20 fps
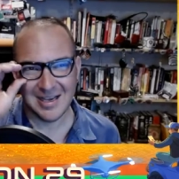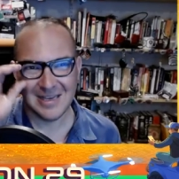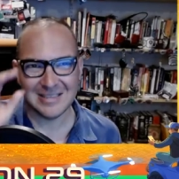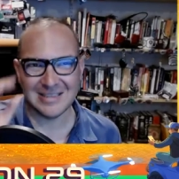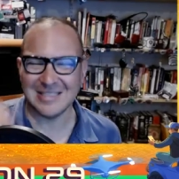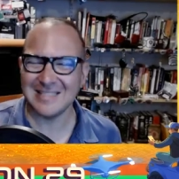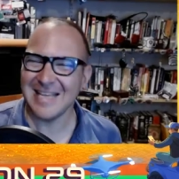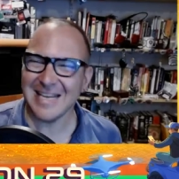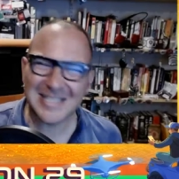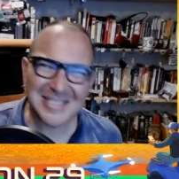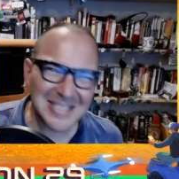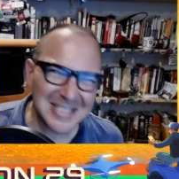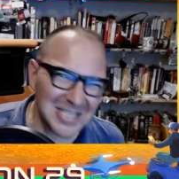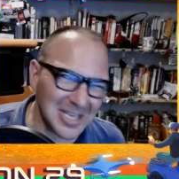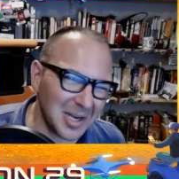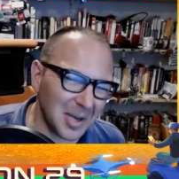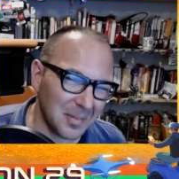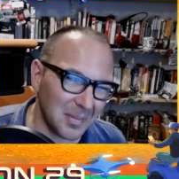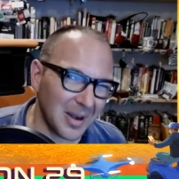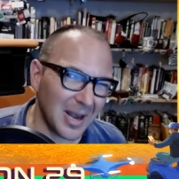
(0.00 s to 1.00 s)
does that
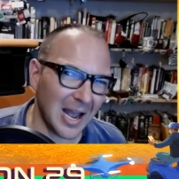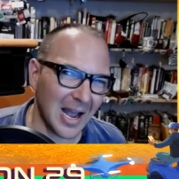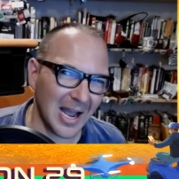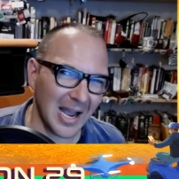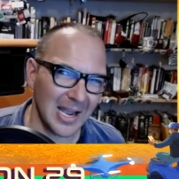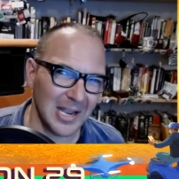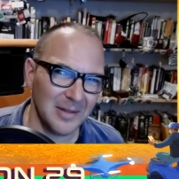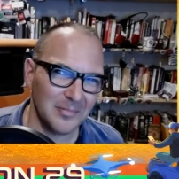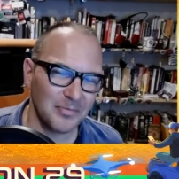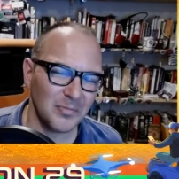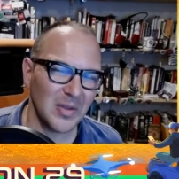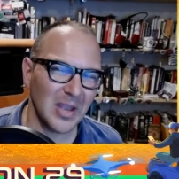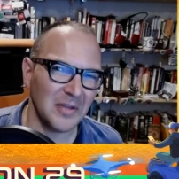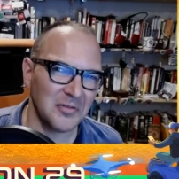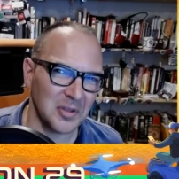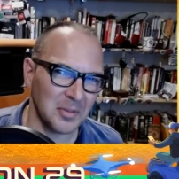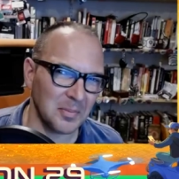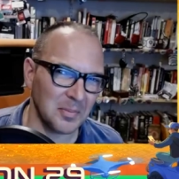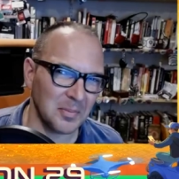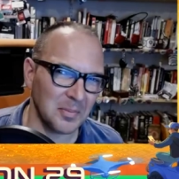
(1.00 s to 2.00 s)
still apply if
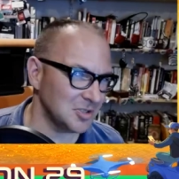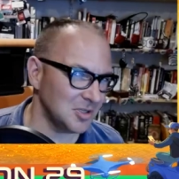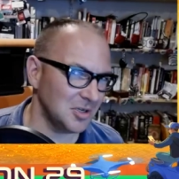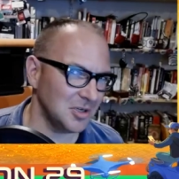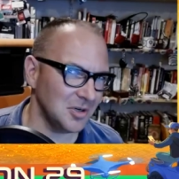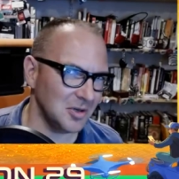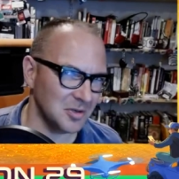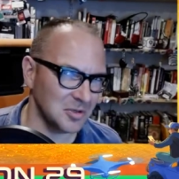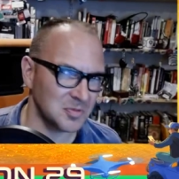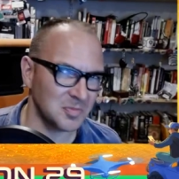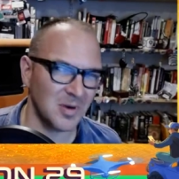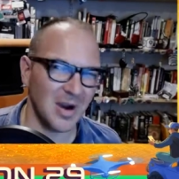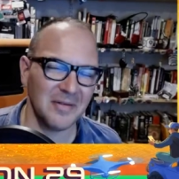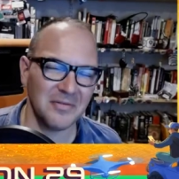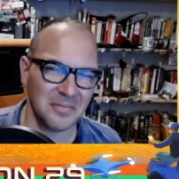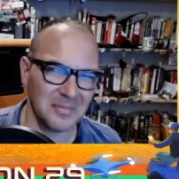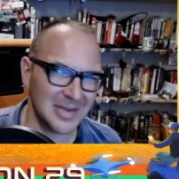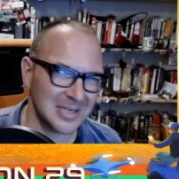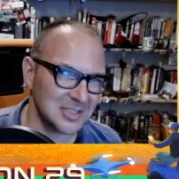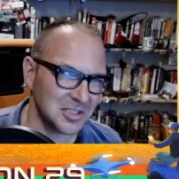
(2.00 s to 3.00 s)
the person whose
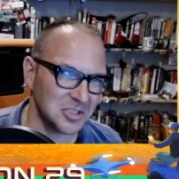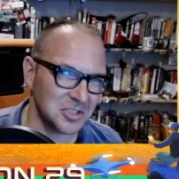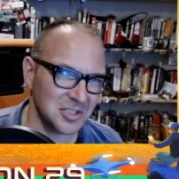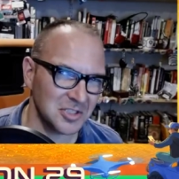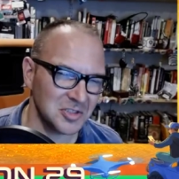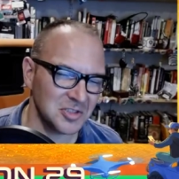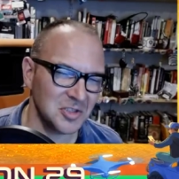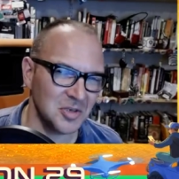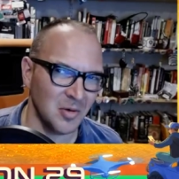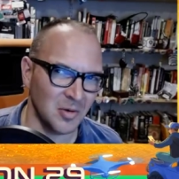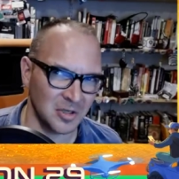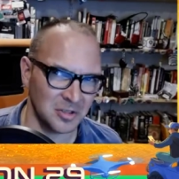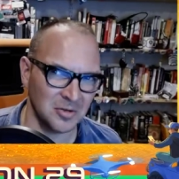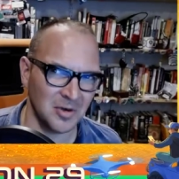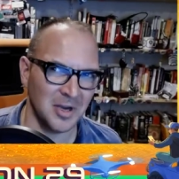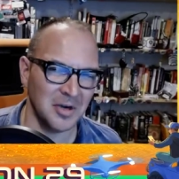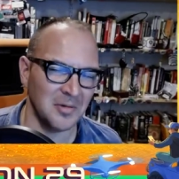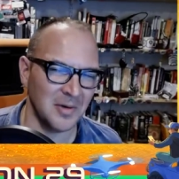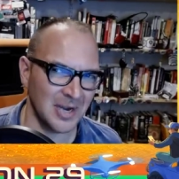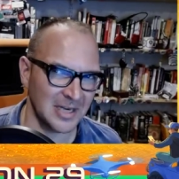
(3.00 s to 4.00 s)
private messages you are
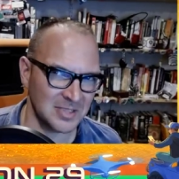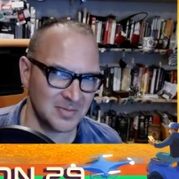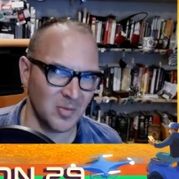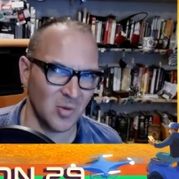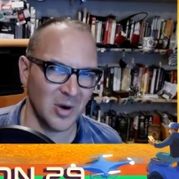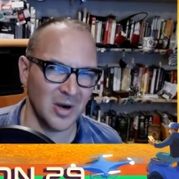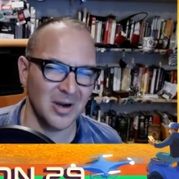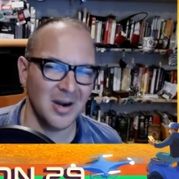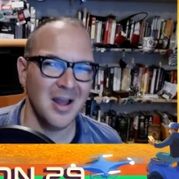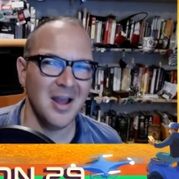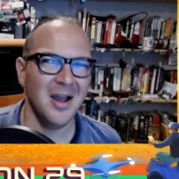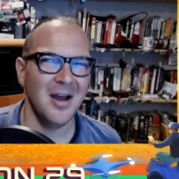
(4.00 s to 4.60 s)
trying to export